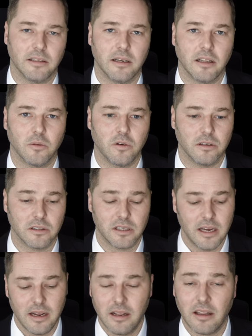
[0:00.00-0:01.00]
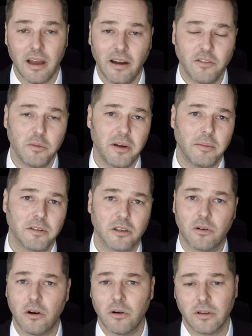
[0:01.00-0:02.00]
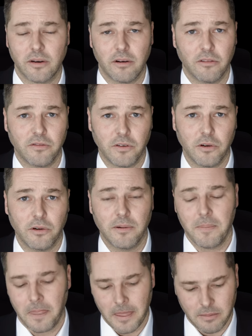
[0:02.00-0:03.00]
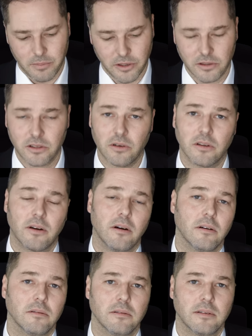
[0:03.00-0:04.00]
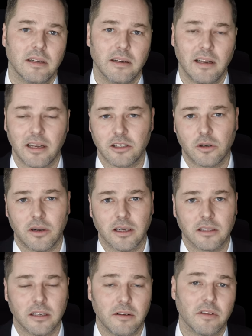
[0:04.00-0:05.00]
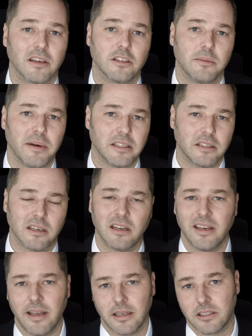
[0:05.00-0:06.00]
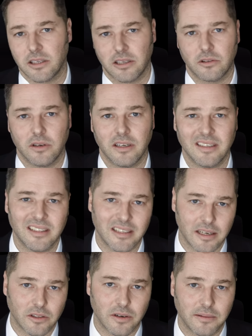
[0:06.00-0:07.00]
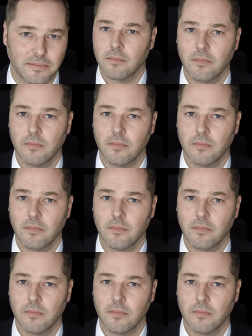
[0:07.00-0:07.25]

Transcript: In other words, they have to be able to grow all their own food, produce all their own electronics and everything domestically, etc., etc.